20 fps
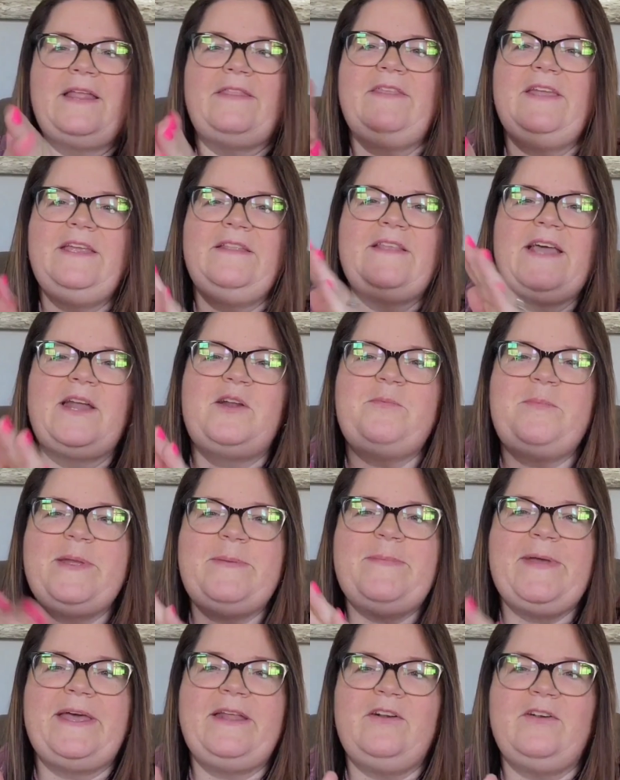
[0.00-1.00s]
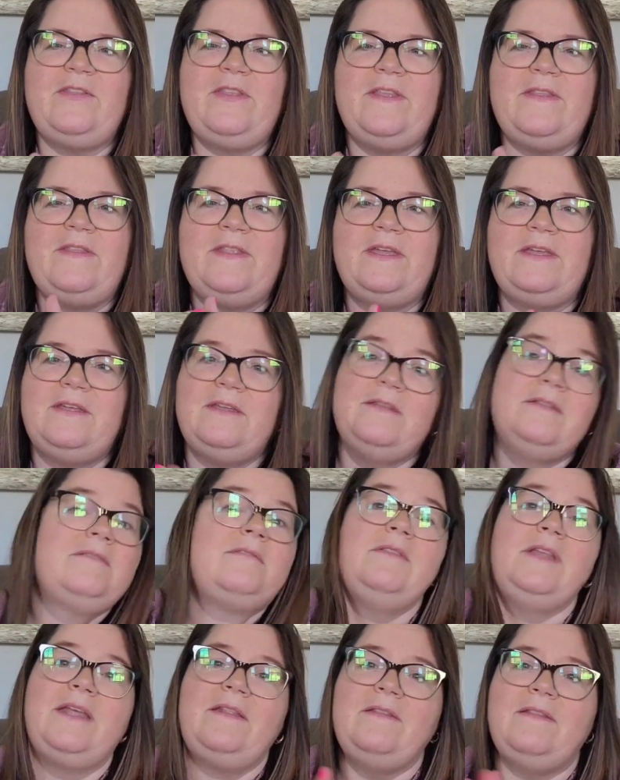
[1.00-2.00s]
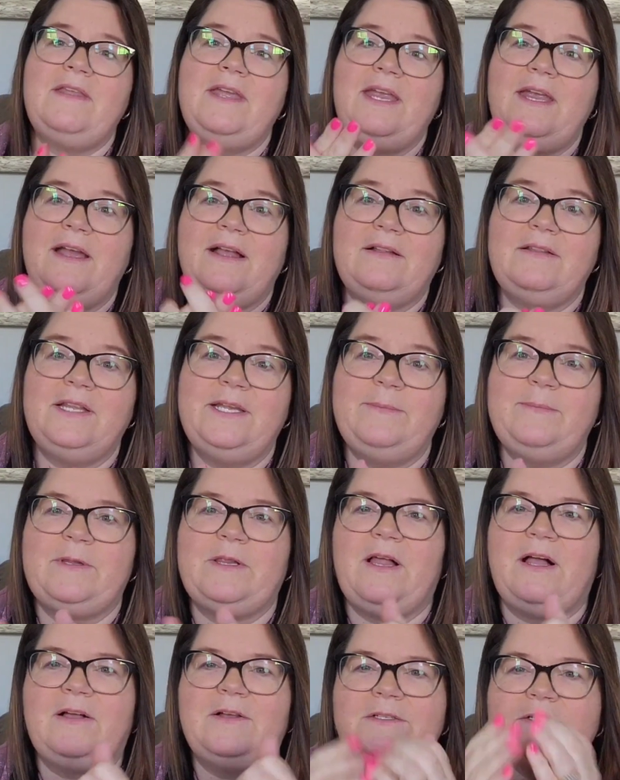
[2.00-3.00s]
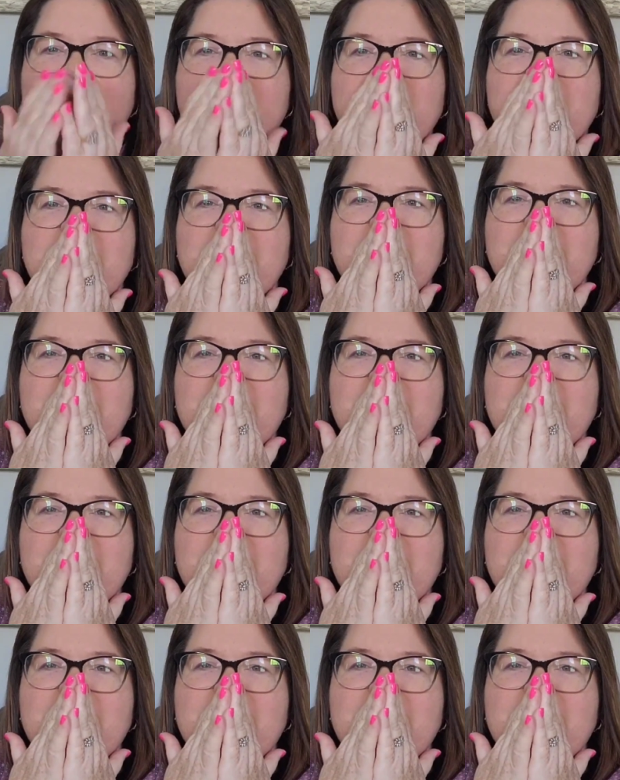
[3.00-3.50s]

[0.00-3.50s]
I think that'll be better than the than the uh, lip gloss.